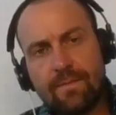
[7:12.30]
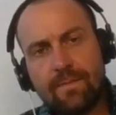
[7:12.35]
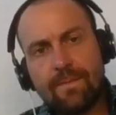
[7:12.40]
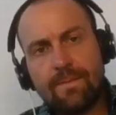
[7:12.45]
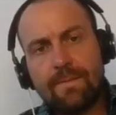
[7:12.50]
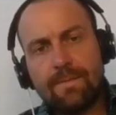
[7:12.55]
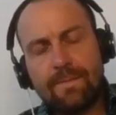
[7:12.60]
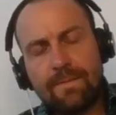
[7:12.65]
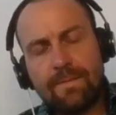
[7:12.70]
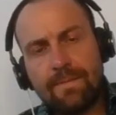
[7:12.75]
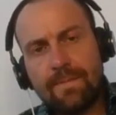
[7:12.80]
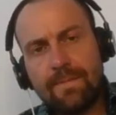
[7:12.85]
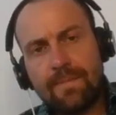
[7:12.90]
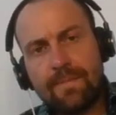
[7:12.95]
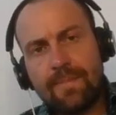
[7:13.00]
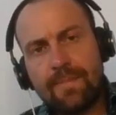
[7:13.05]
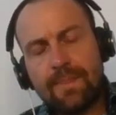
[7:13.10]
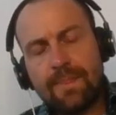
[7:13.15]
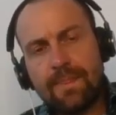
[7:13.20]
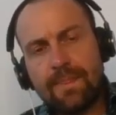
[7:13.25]

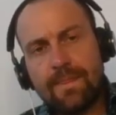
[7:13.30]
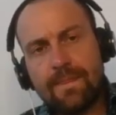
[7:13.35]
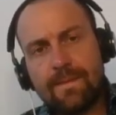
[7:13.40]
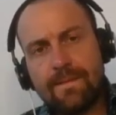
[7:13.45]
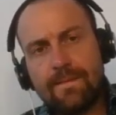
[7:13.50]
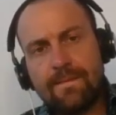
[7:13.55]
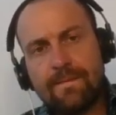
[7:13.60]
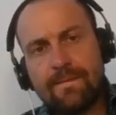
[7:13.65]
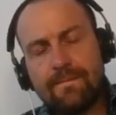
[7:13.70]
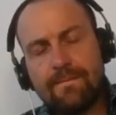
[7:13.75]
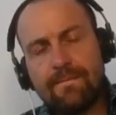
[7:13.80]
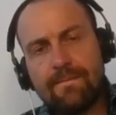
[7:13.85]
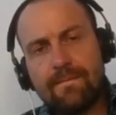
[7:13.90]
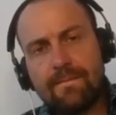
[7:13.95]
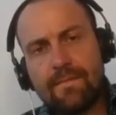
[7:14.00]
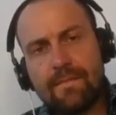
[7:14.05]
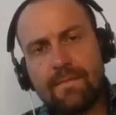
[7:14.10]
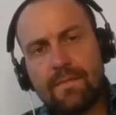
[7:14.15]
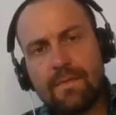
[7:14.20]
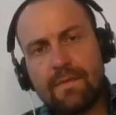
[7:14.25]

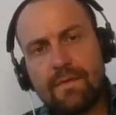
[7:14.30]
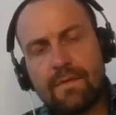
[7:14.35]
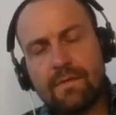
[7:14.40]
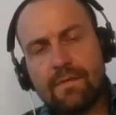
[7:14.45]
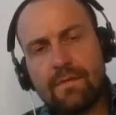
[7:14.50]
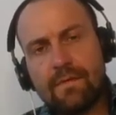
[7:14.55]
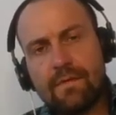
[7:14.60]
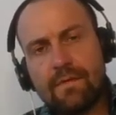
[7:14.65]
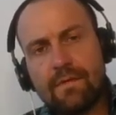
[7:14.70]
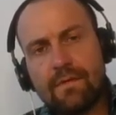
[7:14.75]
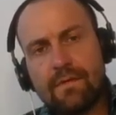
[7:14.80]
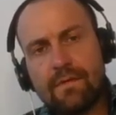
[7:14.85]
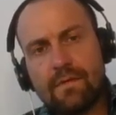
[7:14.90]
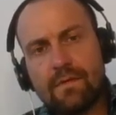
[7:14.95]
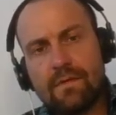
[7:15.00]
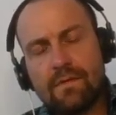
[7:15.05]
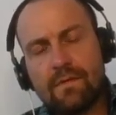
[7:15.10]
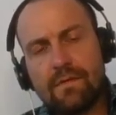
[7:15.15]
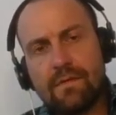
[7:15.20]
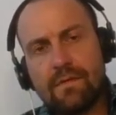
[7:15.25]

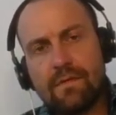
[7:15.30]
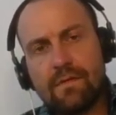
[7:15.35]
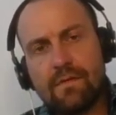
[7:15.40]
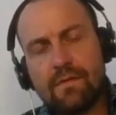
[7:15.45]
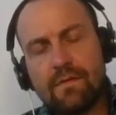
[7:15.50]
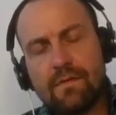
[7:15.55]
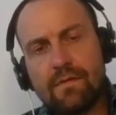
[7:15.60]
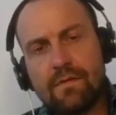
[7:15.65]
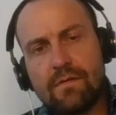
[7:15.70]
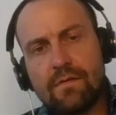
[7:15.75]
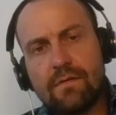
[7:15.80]
The person shown says nothing.